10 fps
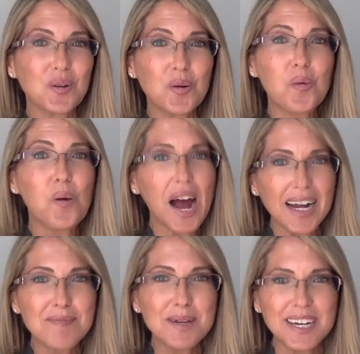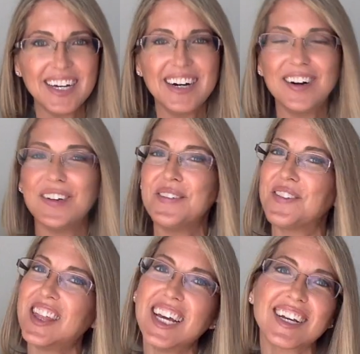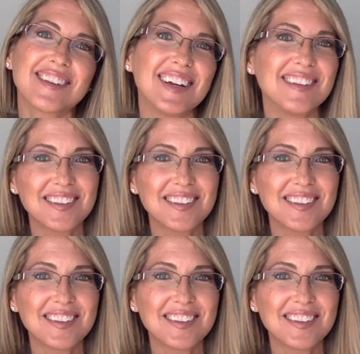quite a bit of things and